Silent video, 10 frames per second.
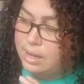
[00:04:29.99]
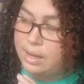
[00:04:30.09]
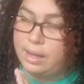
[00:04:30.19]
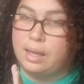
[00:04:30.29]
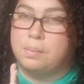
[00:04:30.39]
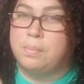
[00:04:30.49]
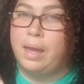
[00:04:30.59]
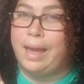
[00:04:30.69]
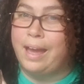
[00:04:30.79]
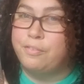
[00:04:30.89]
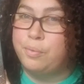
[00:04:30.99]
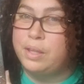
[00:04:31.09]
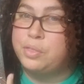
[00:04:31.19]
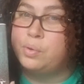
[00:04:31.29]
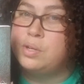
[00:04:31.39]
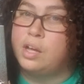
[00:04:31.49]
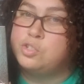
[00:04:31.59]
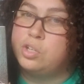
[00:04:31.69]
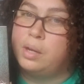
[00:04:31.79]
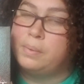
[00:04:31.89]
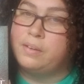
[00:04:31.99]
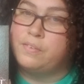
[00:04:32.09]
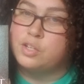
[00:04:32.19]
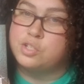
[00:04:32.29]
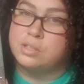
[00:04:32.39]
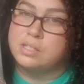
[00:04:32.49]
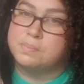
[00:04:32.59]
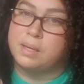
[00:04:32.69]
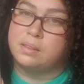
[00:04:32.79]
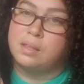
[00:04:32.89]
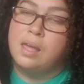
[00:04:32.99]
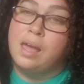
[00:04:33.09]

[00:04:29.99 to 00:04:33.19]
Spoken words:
I am halfway through, not sure I'm going to finish it this month.